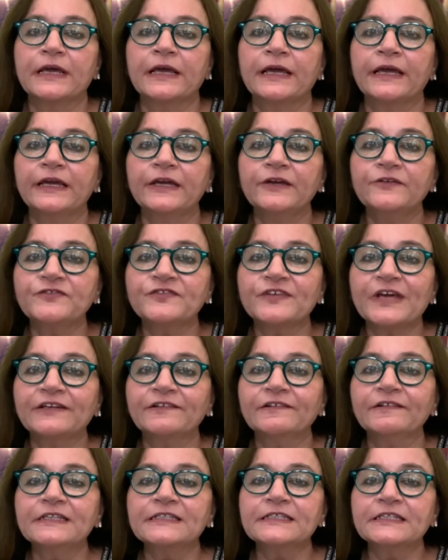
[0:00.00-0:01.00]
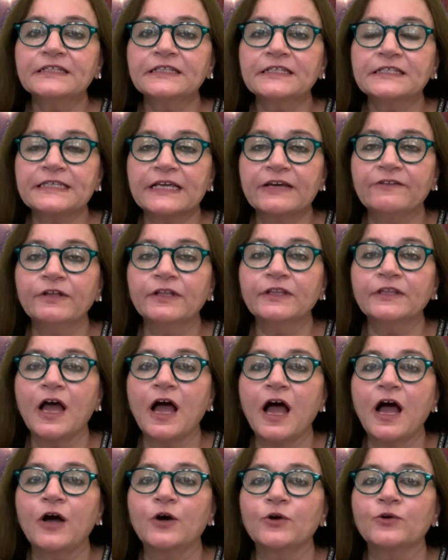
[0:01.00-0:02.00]
If Saturn is in the 7th
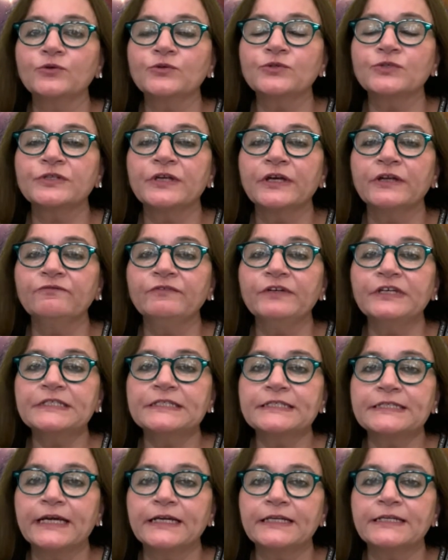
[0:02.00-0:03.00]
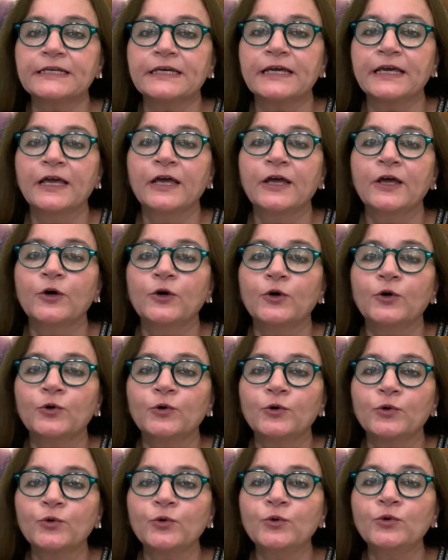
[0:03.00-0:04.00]
house, then we set
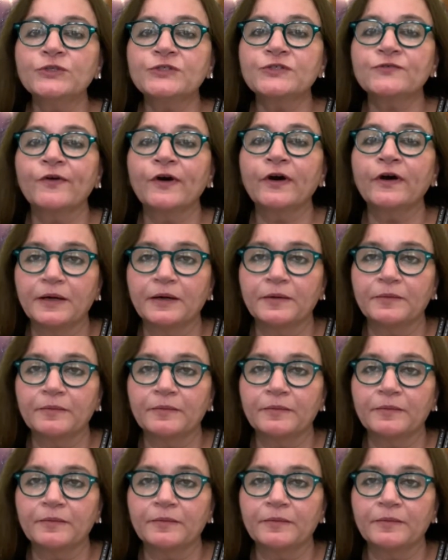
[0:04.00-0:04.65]
rules for